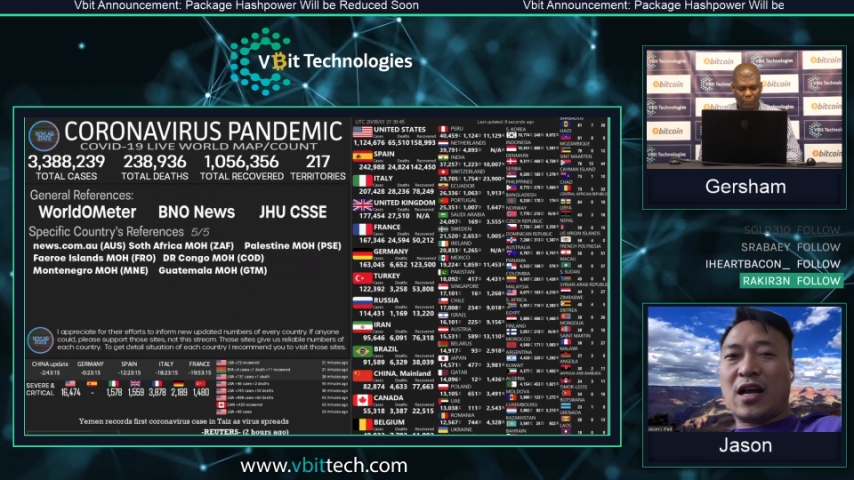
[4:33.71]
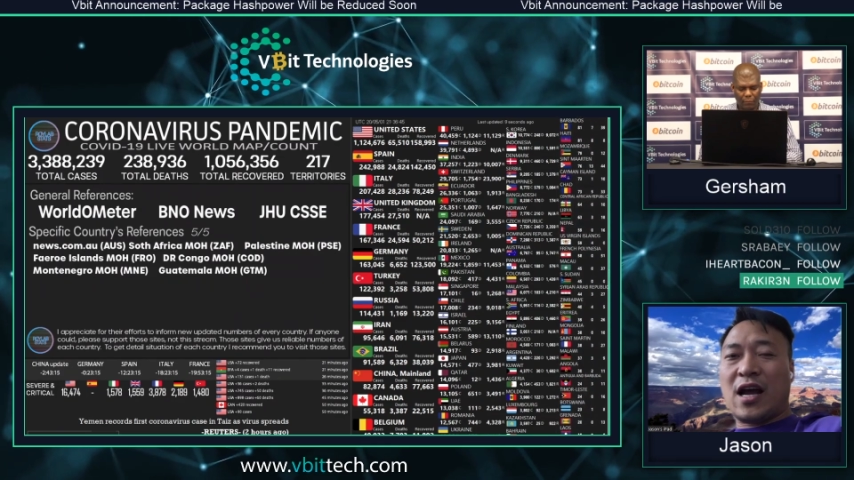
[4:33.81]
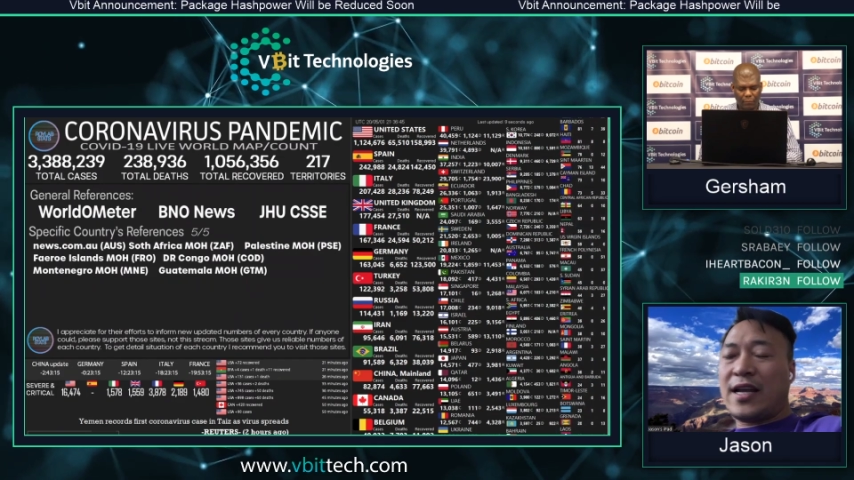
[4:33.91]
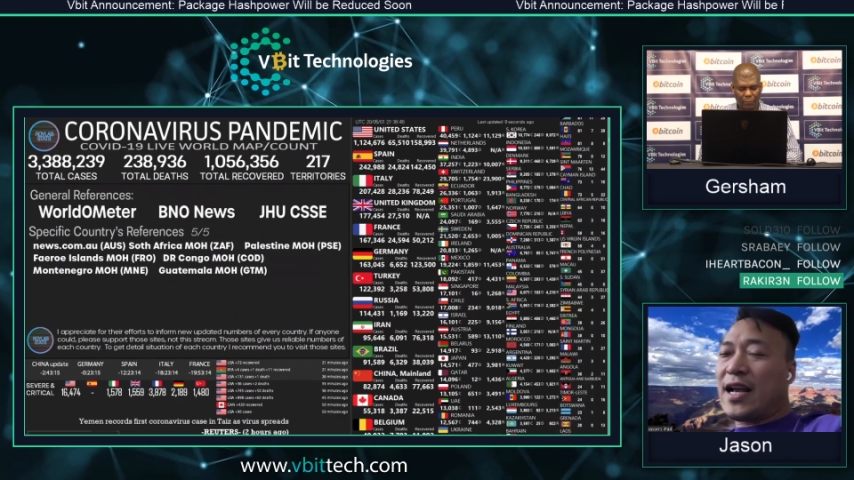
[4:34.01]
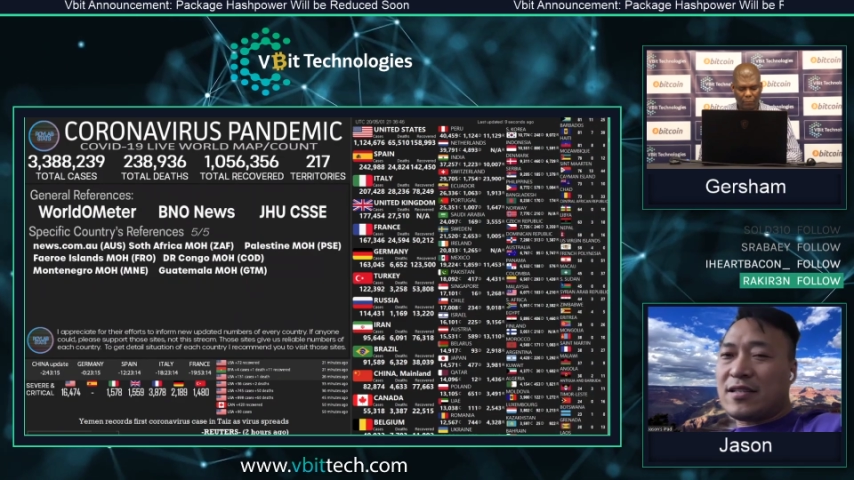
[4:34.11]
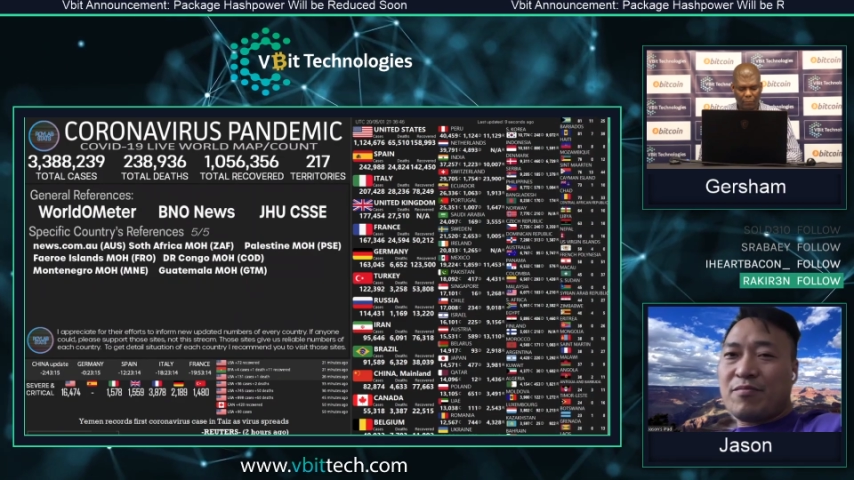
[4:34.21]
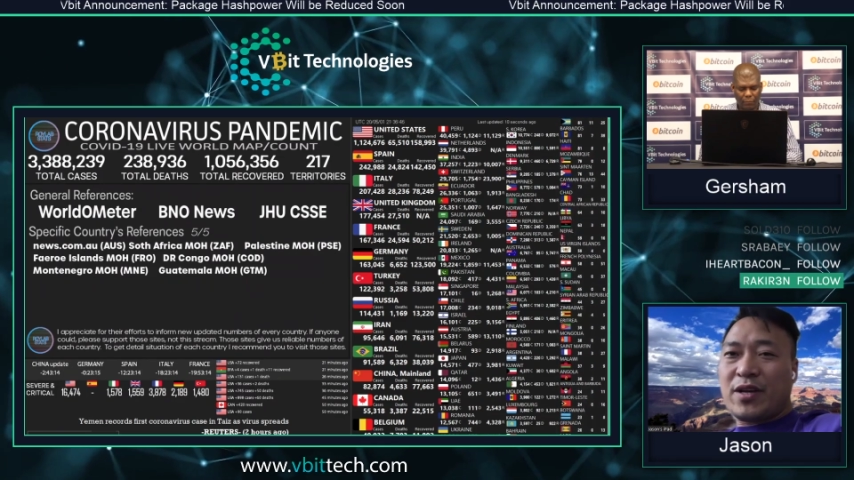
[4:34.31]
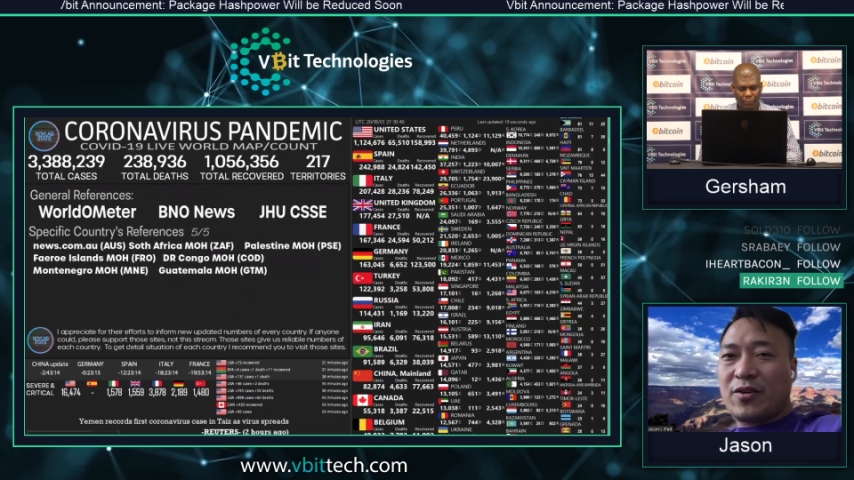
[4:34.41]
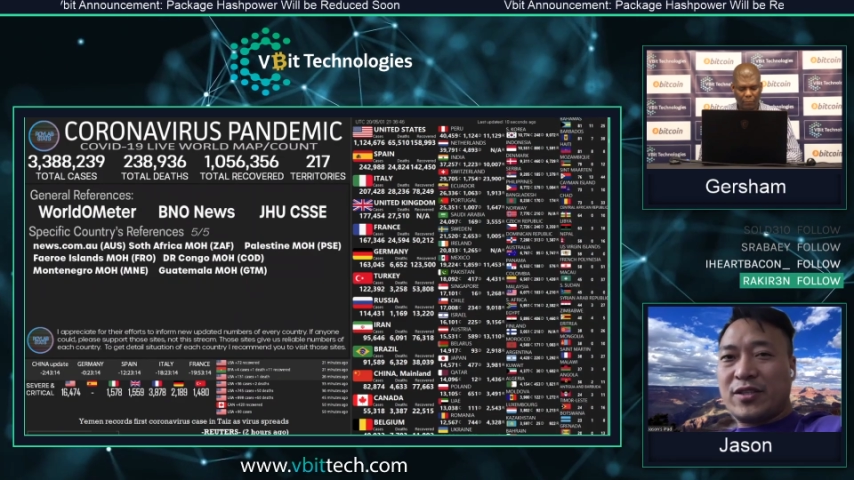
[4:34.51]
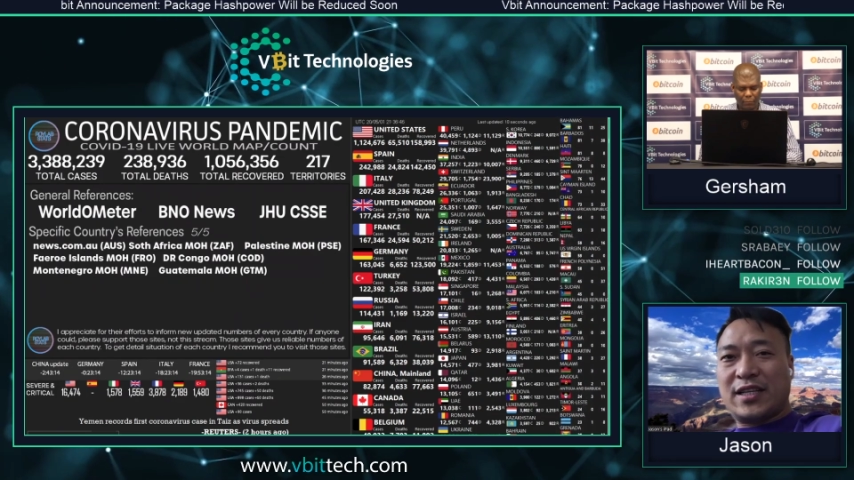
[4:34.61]
I got some
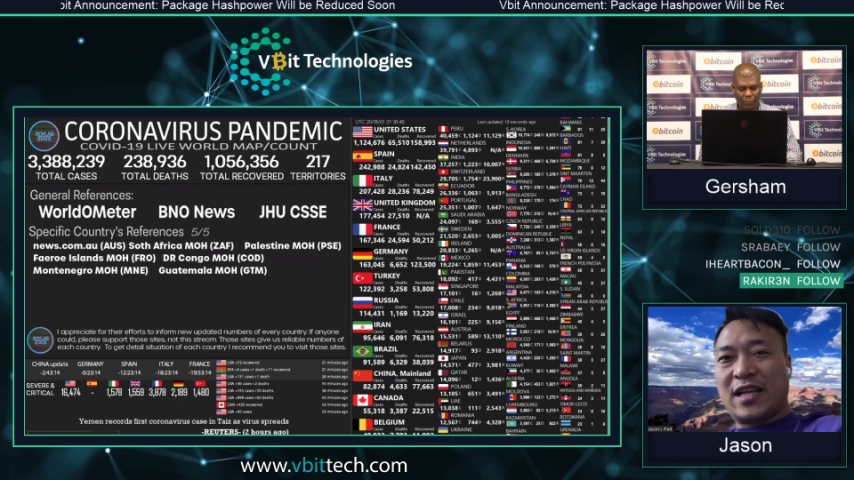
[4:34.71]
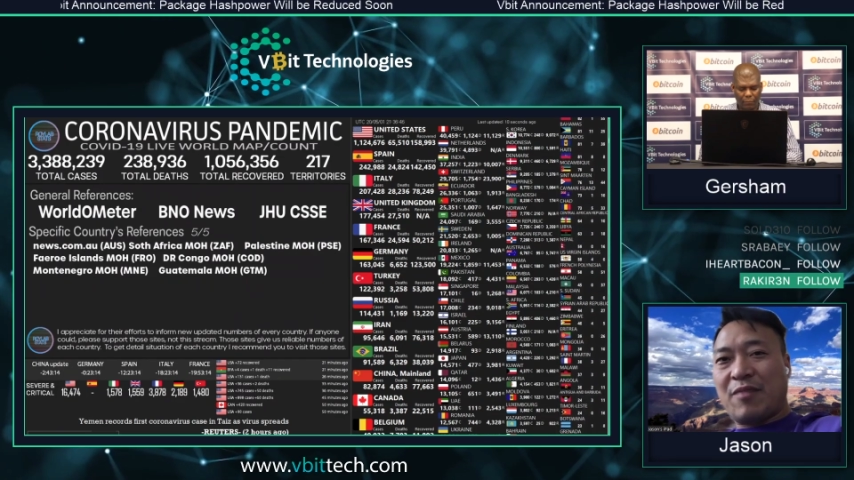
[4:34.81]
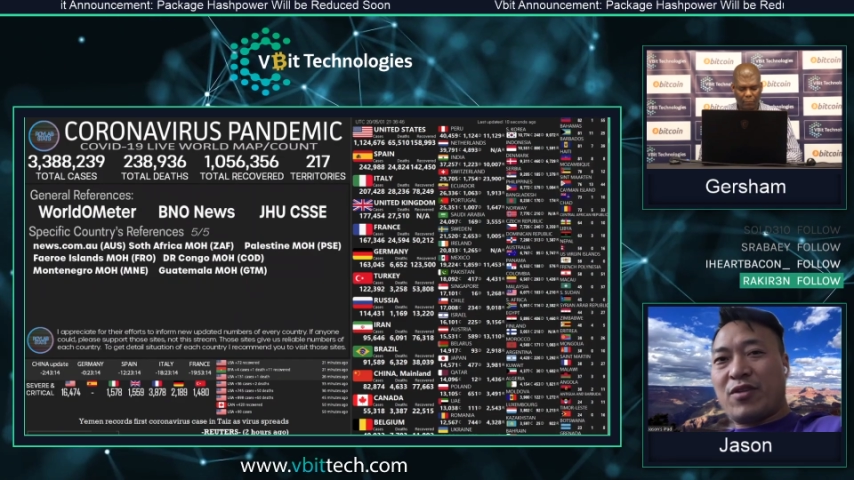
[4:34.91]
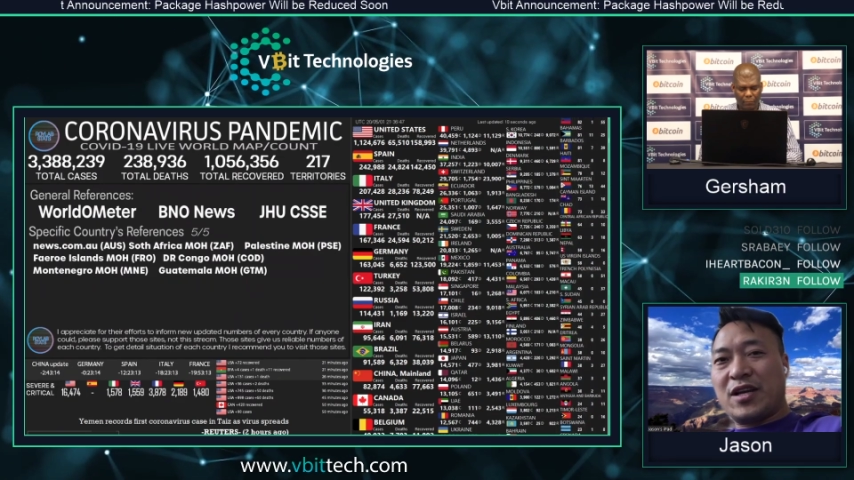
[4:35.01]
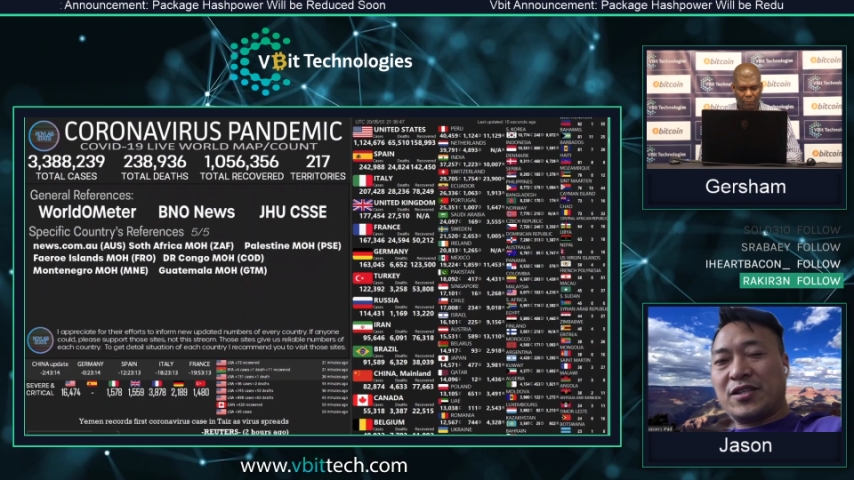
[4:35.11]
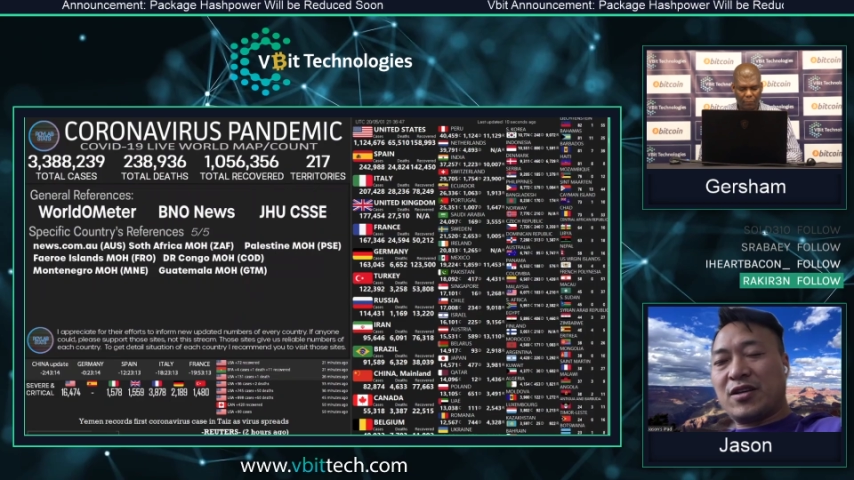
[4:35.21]
bitcoins at that price.